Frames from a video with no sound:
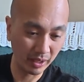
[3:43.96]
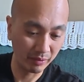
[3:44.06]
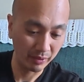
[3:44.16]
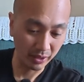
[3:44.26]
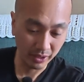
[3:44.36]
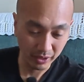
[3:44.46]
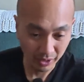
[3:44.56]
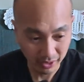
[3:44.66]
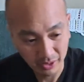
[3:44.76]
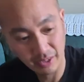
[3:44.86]
and finish
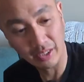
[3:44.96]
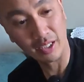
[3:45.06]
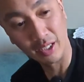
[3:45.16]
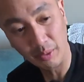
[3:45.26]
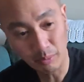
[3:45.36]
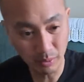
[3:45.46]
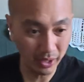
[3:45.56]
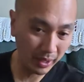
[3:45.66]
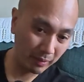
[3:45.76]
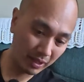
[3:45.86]
this in
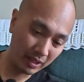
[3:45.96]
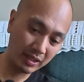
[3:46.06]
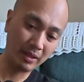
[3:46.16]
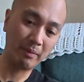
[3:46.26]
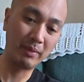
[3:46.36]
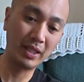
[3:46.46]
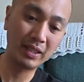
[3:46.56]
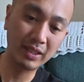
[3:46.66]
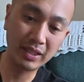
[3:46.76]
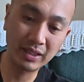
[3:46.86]
one
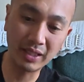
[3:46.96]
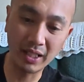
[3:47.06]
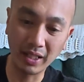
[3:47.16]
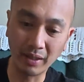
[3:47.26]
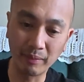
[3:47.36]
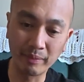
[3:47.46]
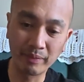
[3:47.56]
meal setting.